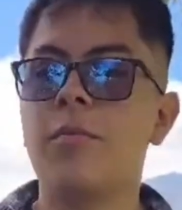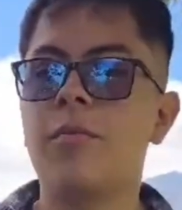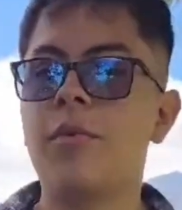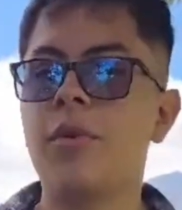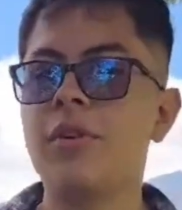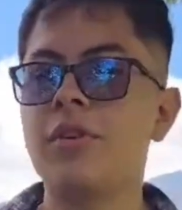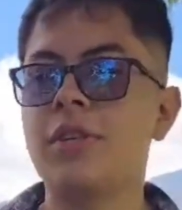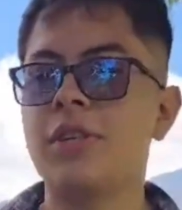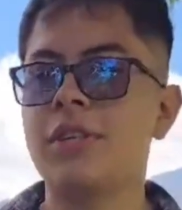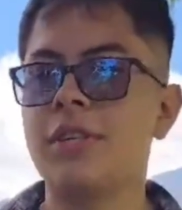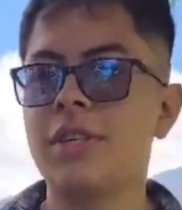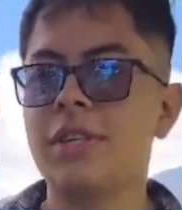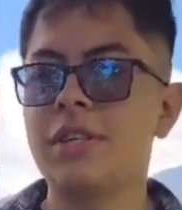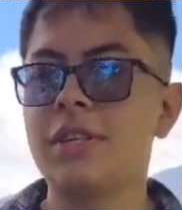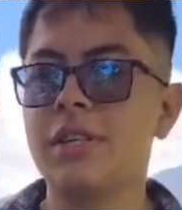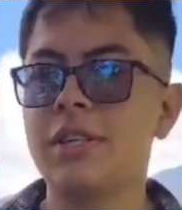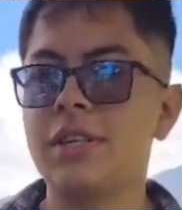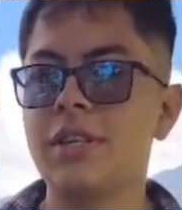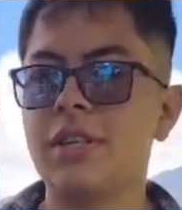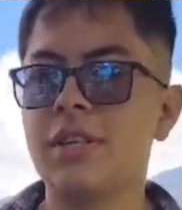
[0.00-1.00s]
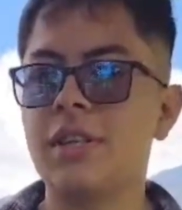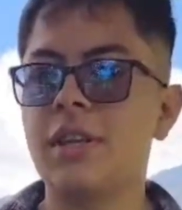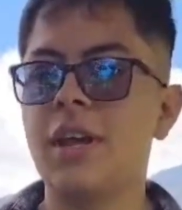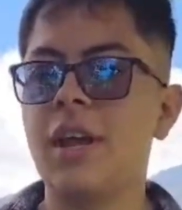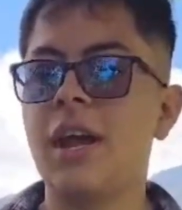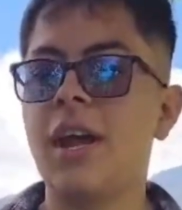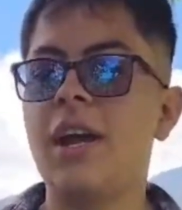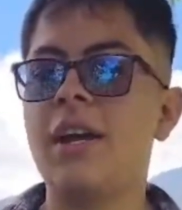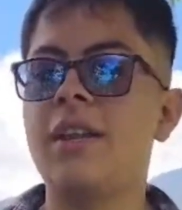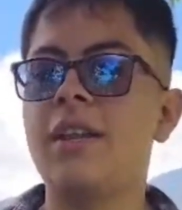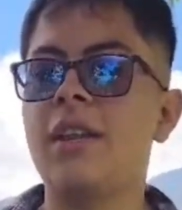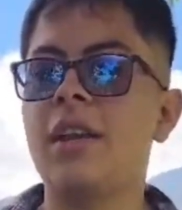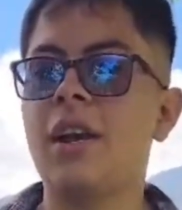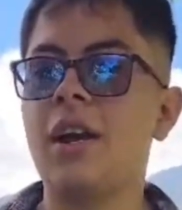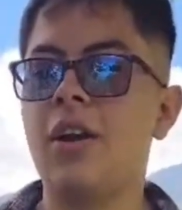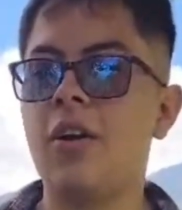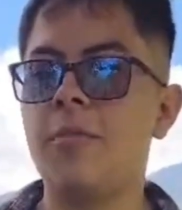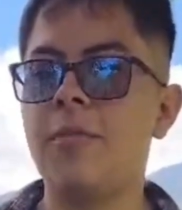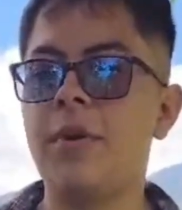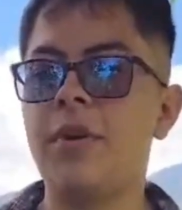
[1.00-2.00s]
processes and
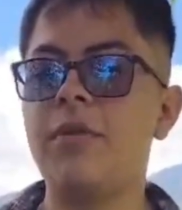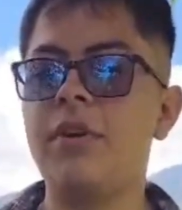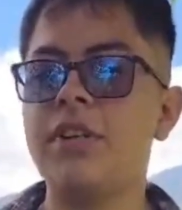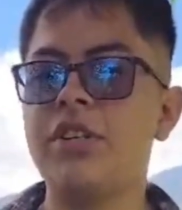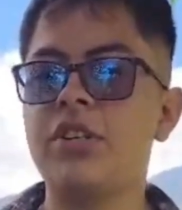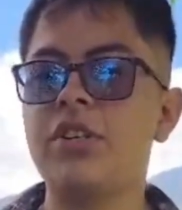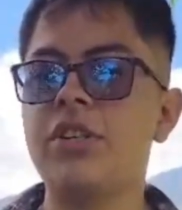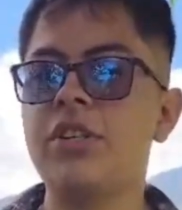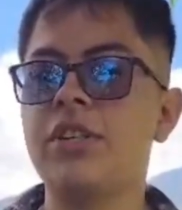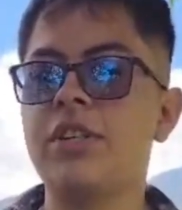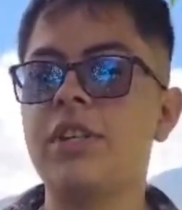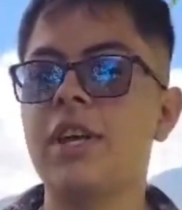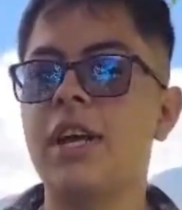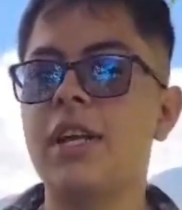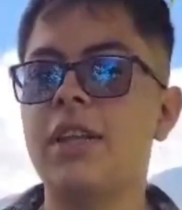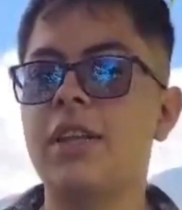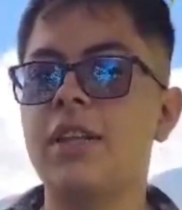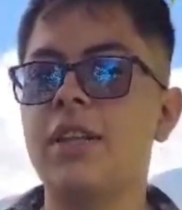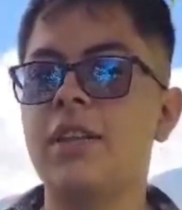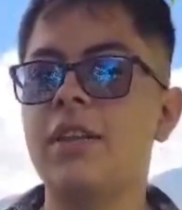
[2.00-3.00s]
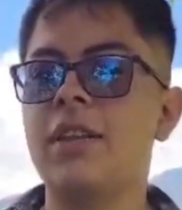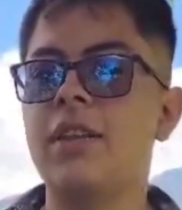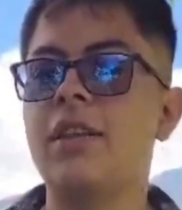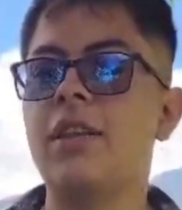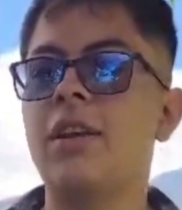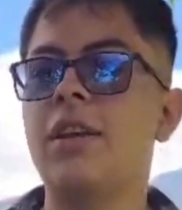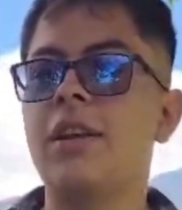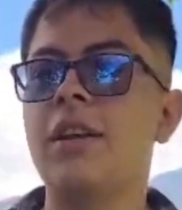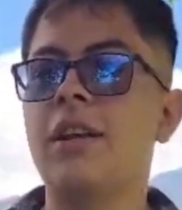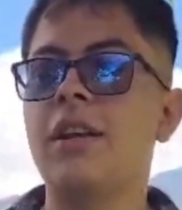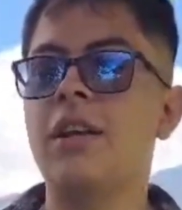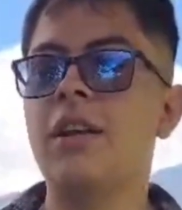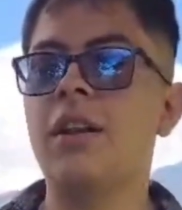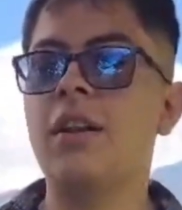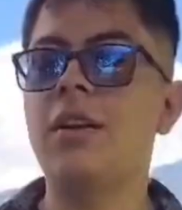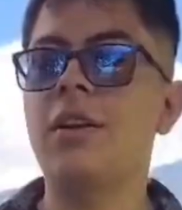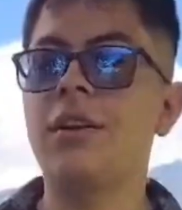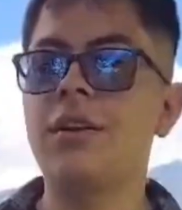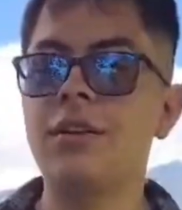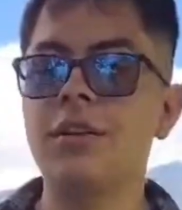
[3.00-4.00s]
operations that the
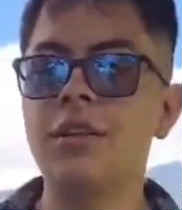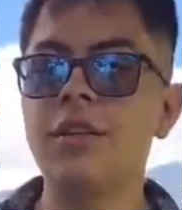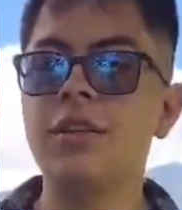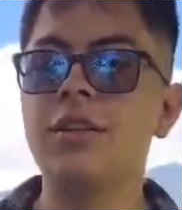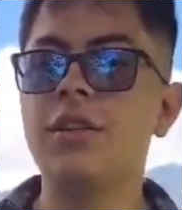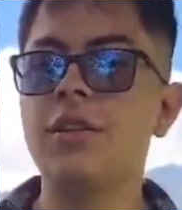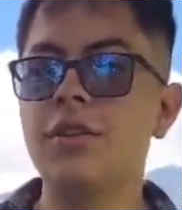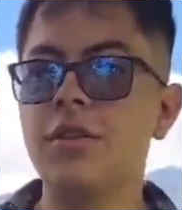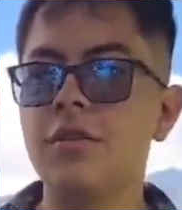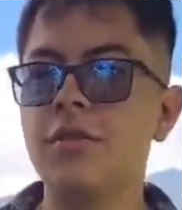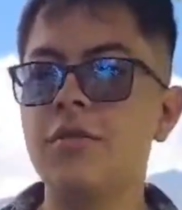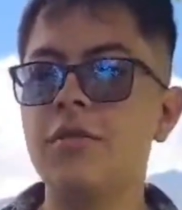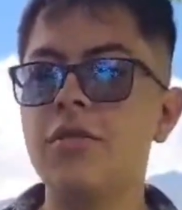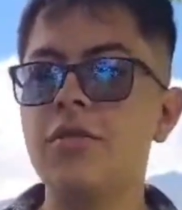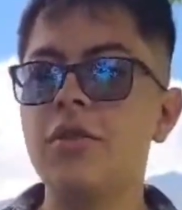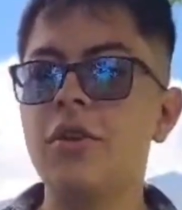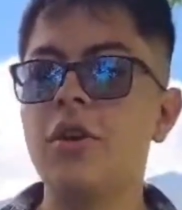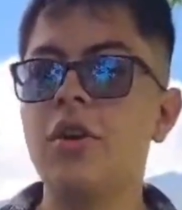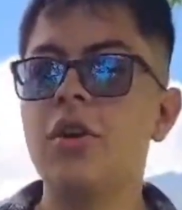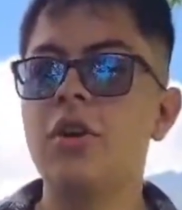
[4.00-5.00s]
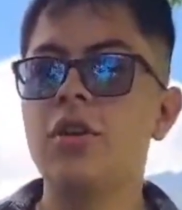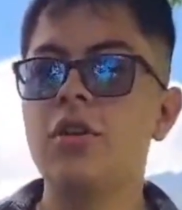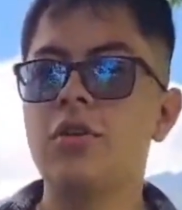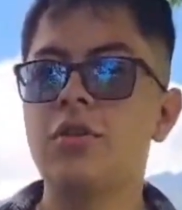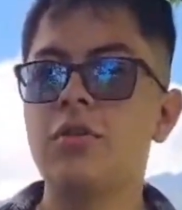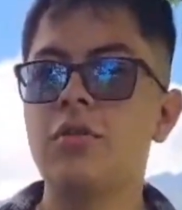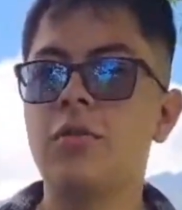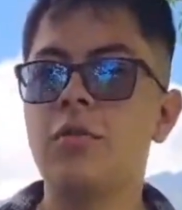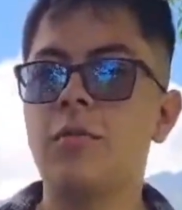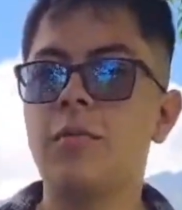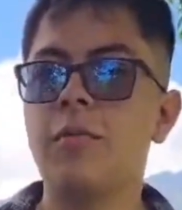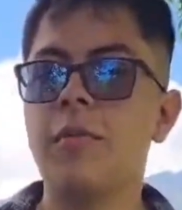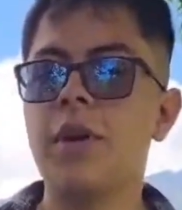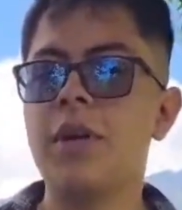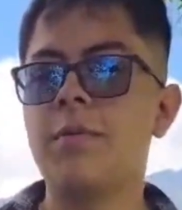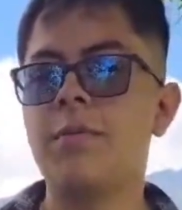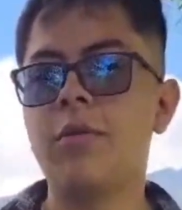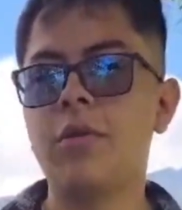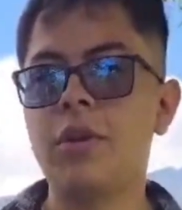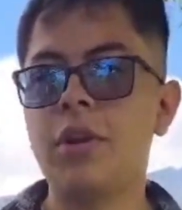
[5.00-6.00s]
learners use to
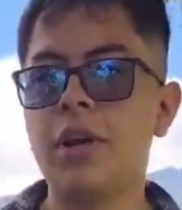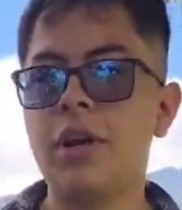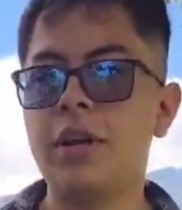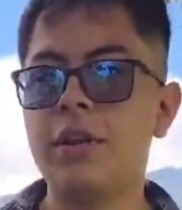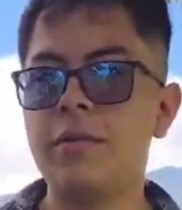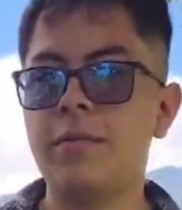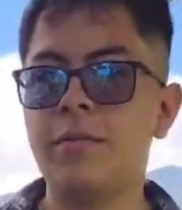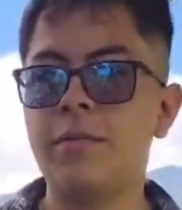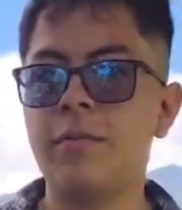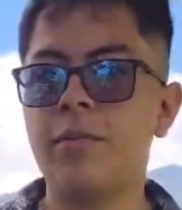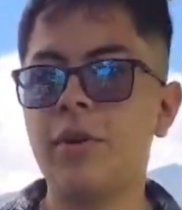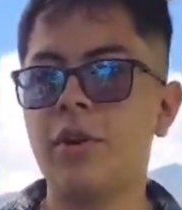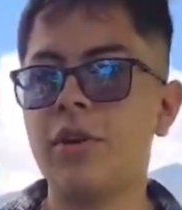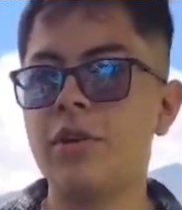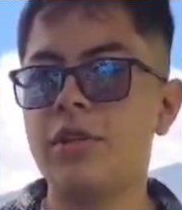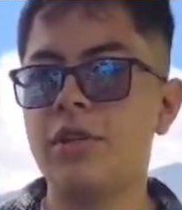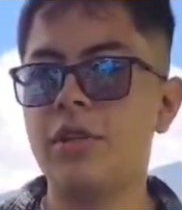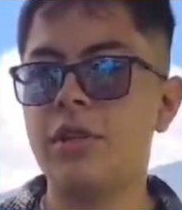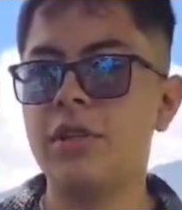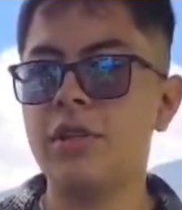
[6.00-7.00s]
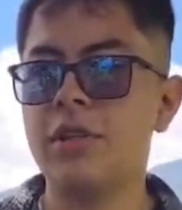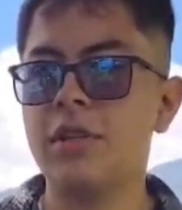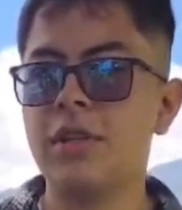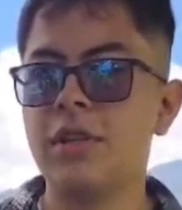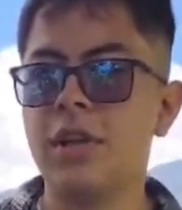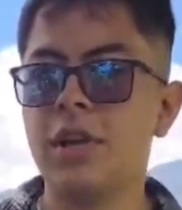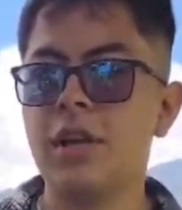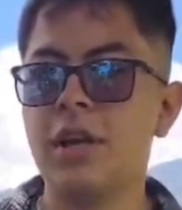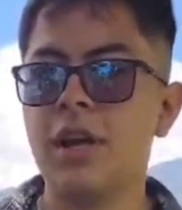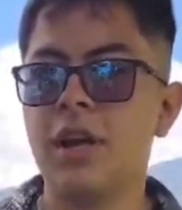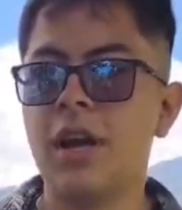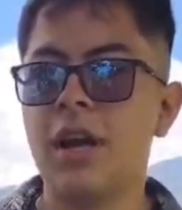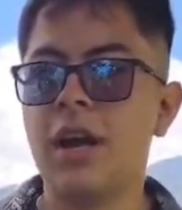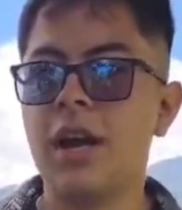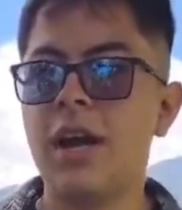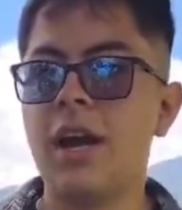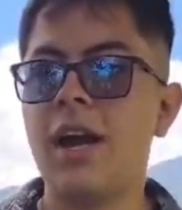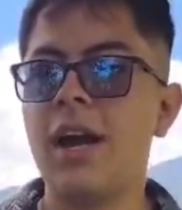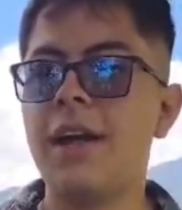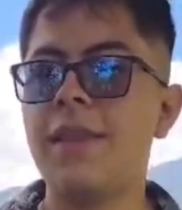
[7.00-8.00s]
manipulate, process,
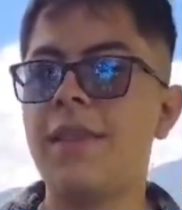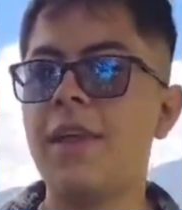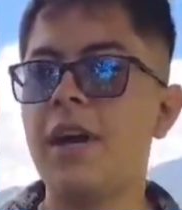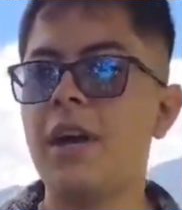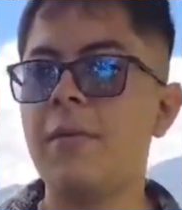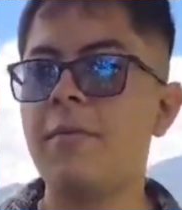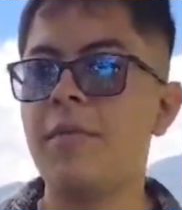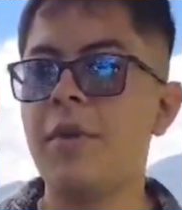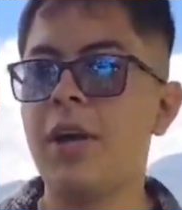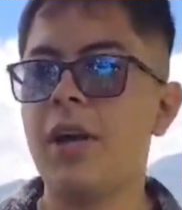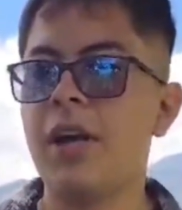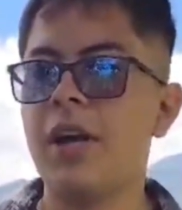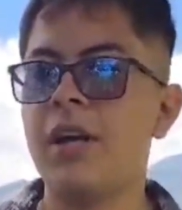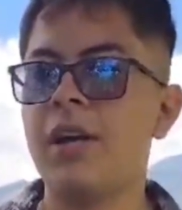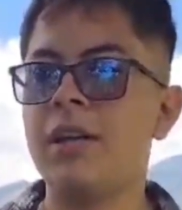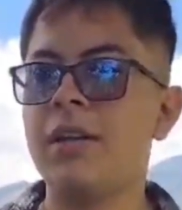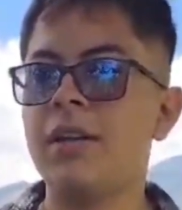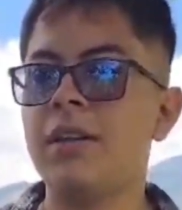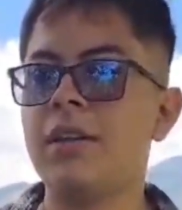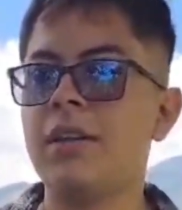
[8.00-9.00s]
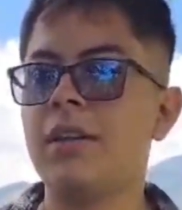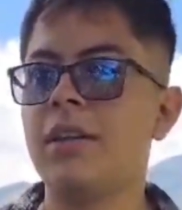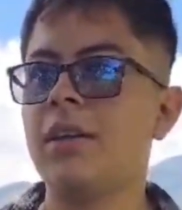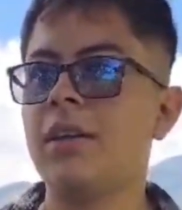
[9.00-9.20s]
adapt, and